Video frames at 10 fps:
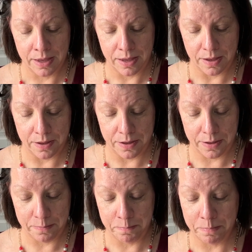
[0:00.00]

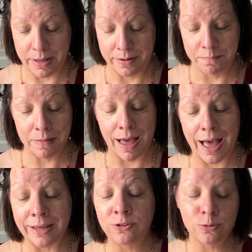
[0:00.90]
But
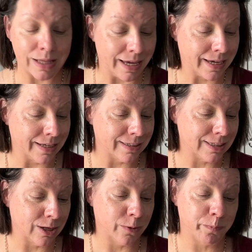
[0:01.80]
I do like it,
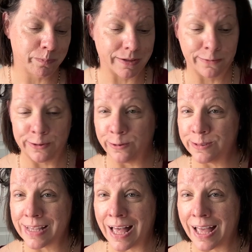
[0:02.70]
so who
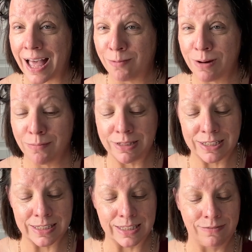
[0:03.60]
knows? I'll probably
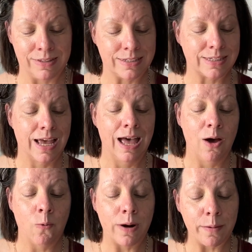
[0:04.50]
just leave this.
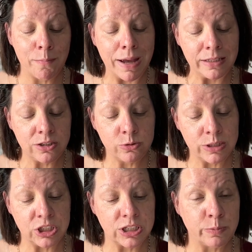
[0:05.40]
What I might do
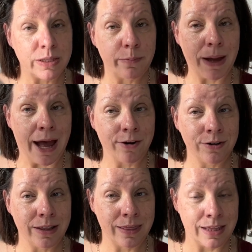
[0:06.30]
is just put the
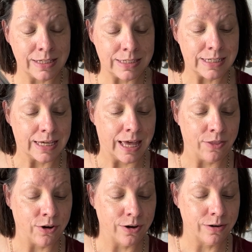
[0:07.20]
pattern and this
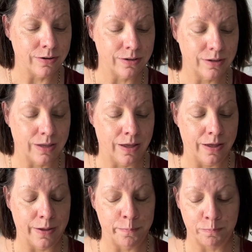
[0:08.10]
together,
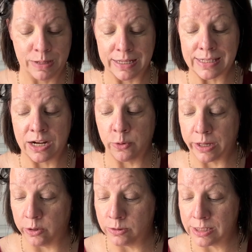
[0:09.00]
because I know it
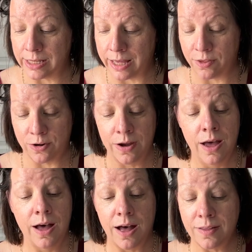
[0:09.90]
goes together.
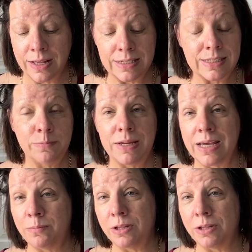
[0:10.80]
Unless someday I'm